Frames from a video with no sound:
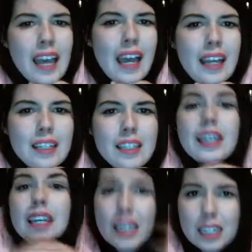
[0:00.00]
and
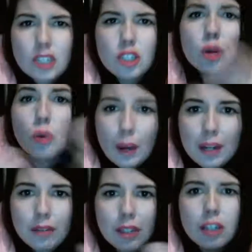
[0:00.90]
in it,
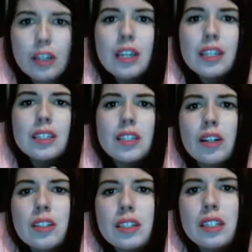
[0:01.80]
Guinevere
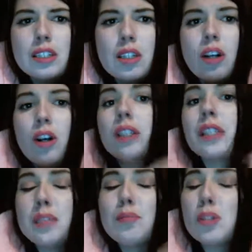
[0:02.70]
starts the song called The
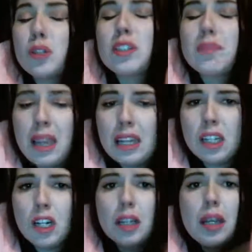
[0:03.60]
Simple Joys of
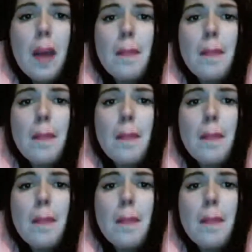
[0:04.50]
Maidenhood